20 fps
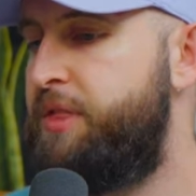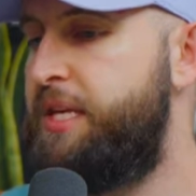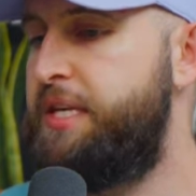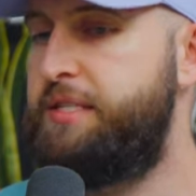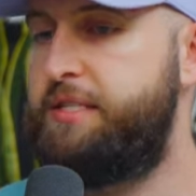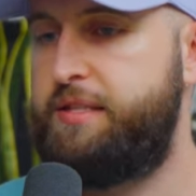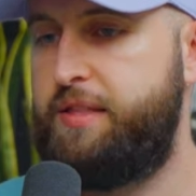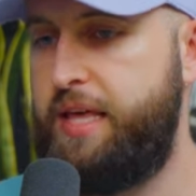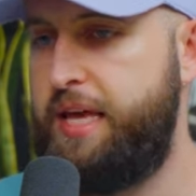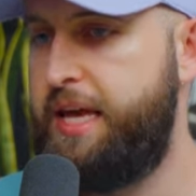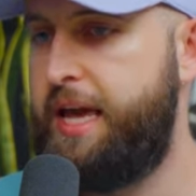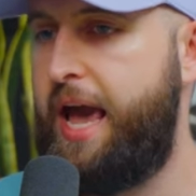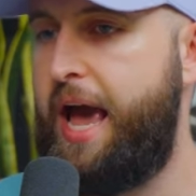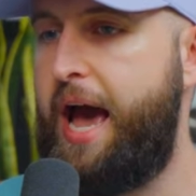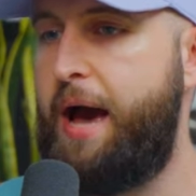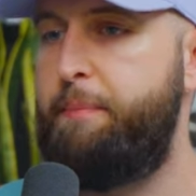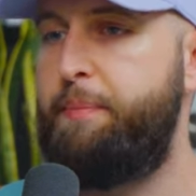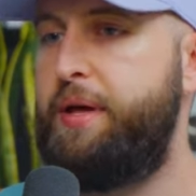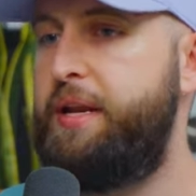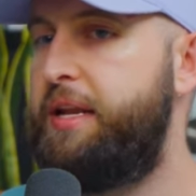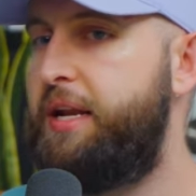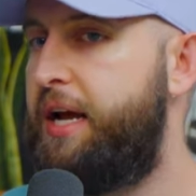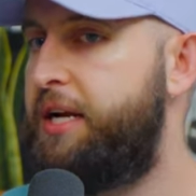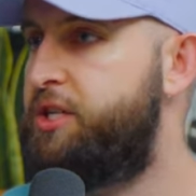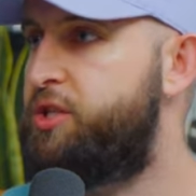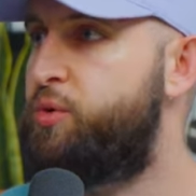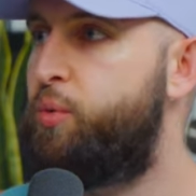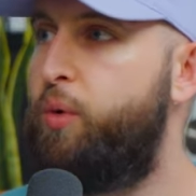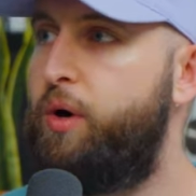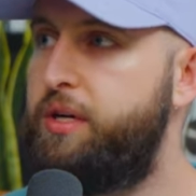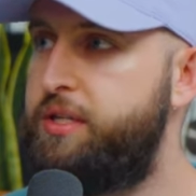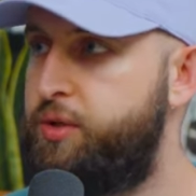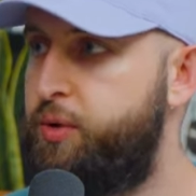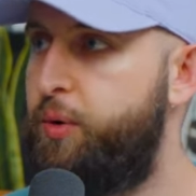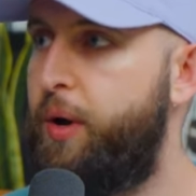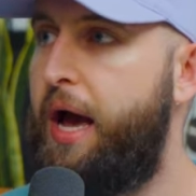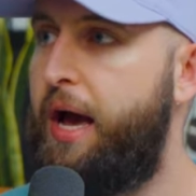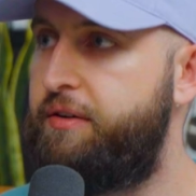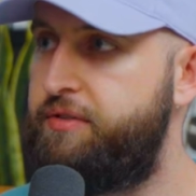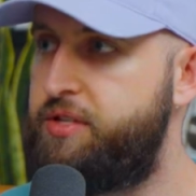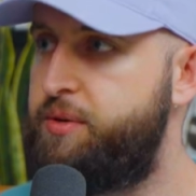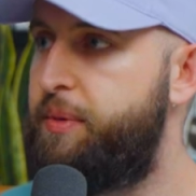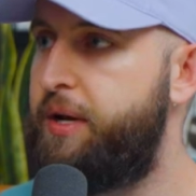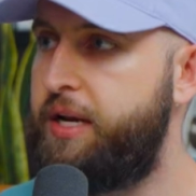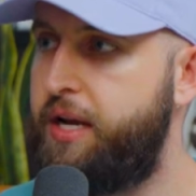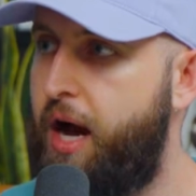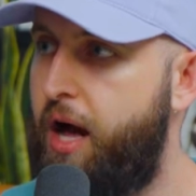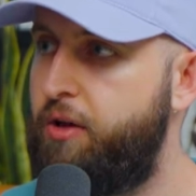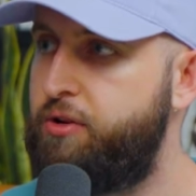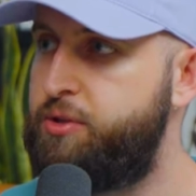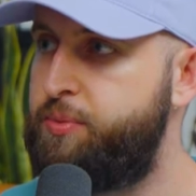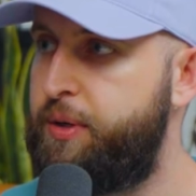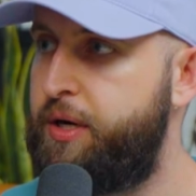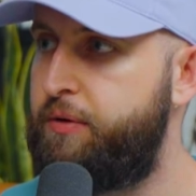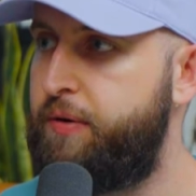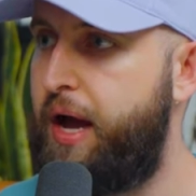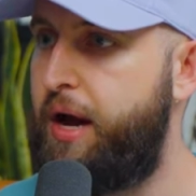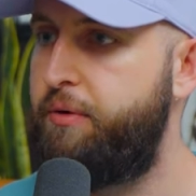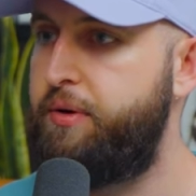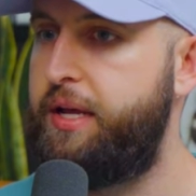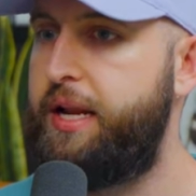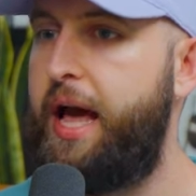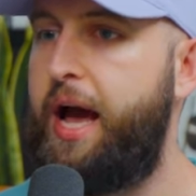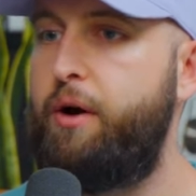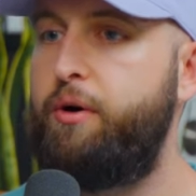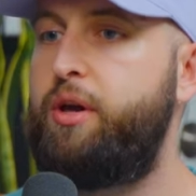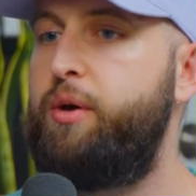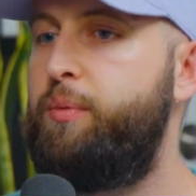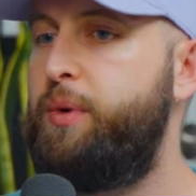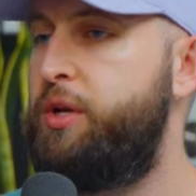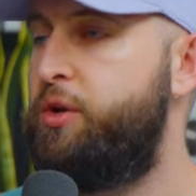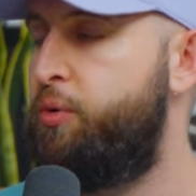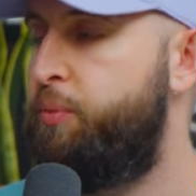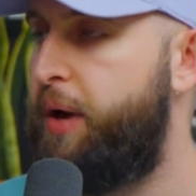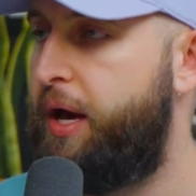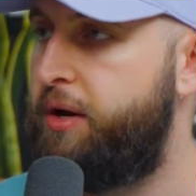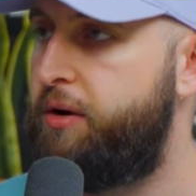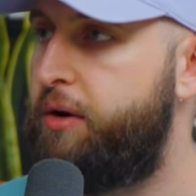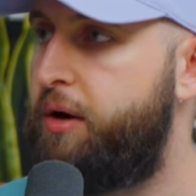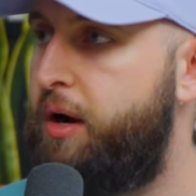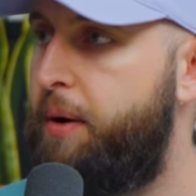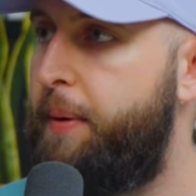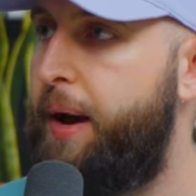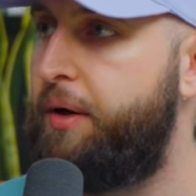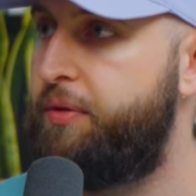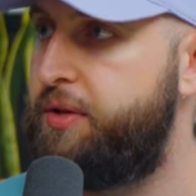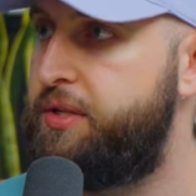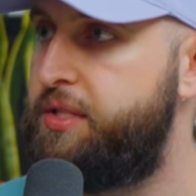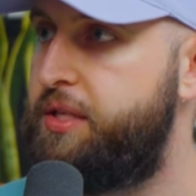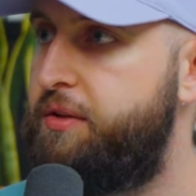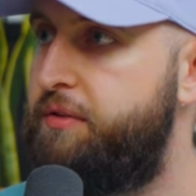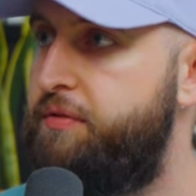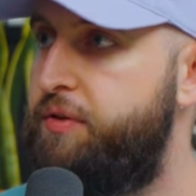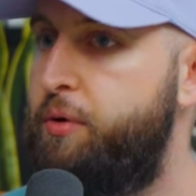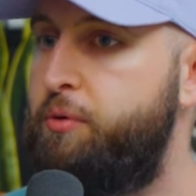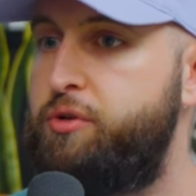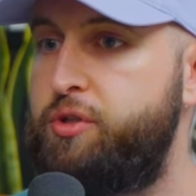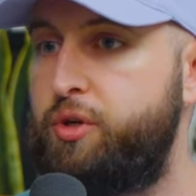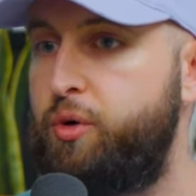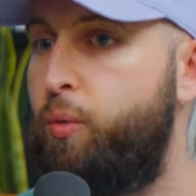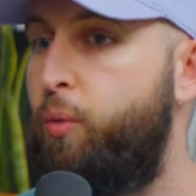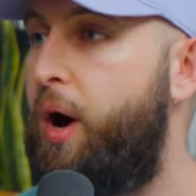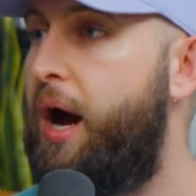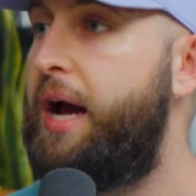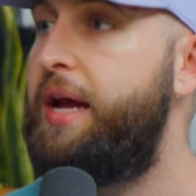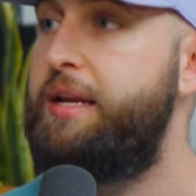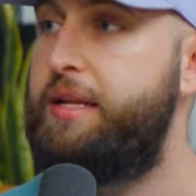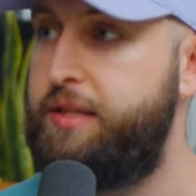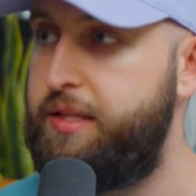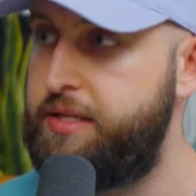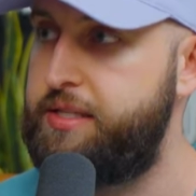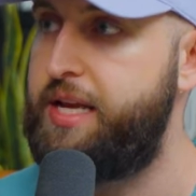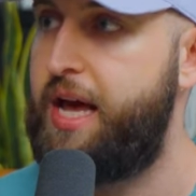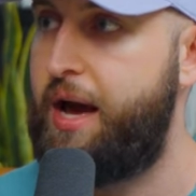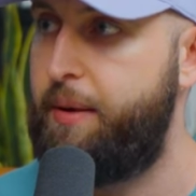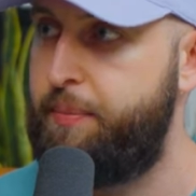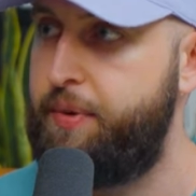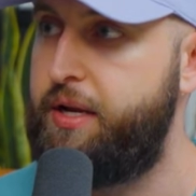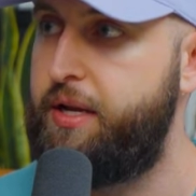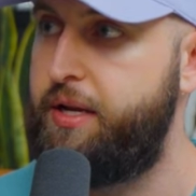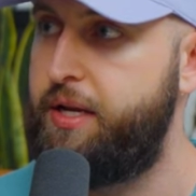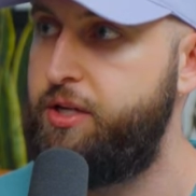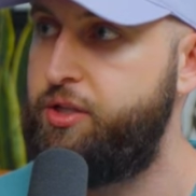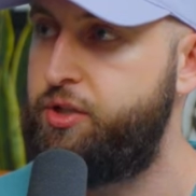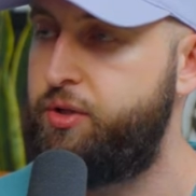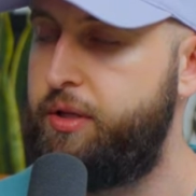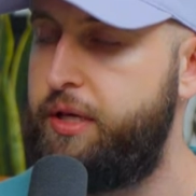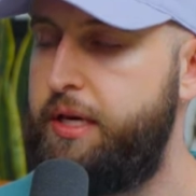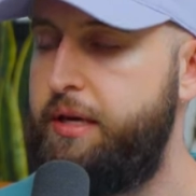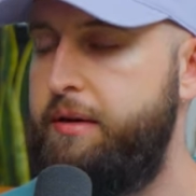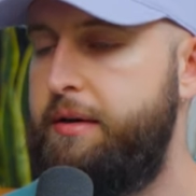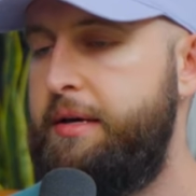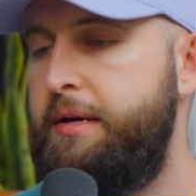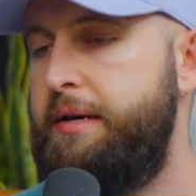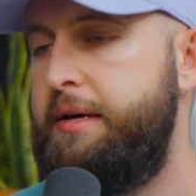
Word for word: this thing happened and i just want to have some acknowledgement around it how can we do better about this in the future why did this happen initially